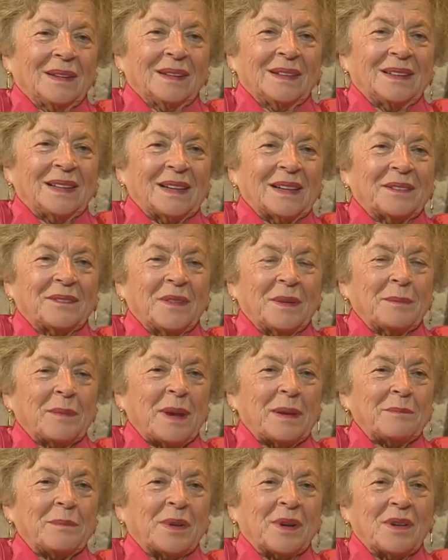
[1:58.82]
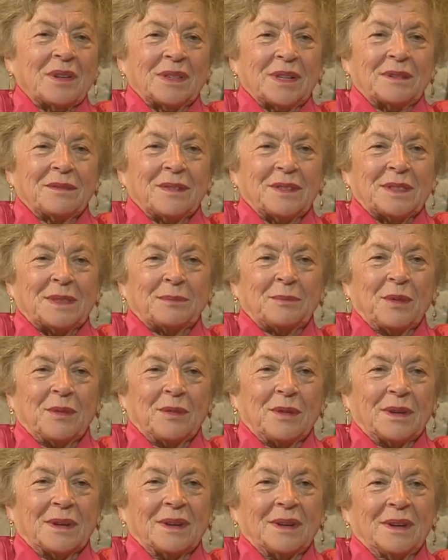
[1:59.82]
like when my brother was
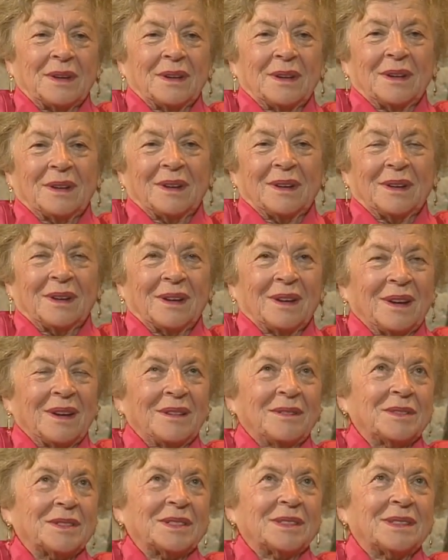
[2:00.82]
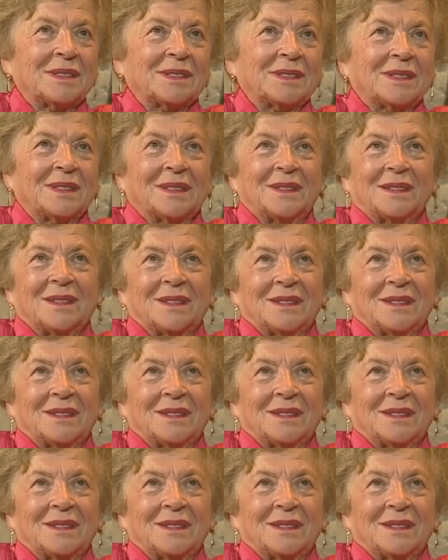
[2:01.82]
born, he was